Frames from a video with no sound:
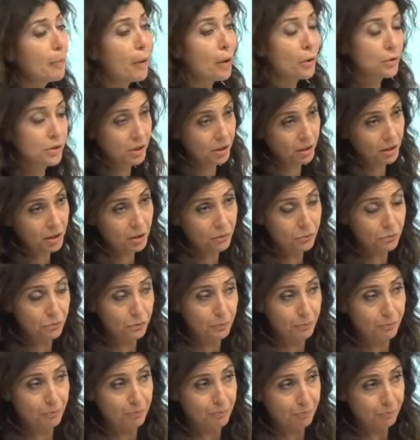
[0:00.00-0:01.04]
positive,
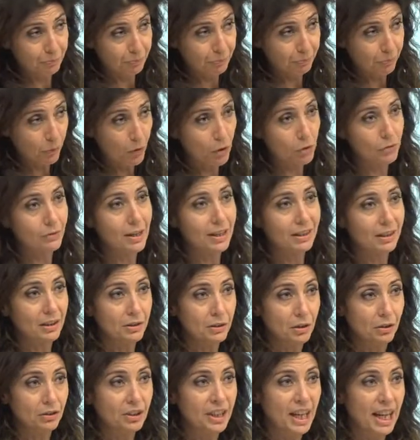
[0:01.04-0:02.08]
or rather
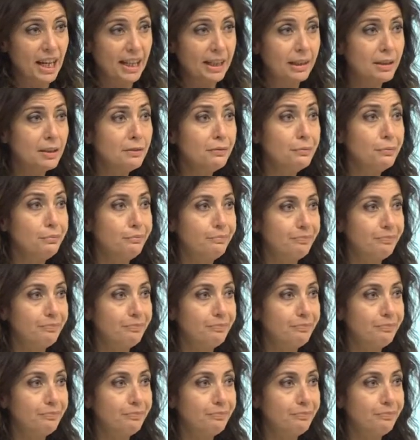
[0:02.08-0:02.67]
non-negative,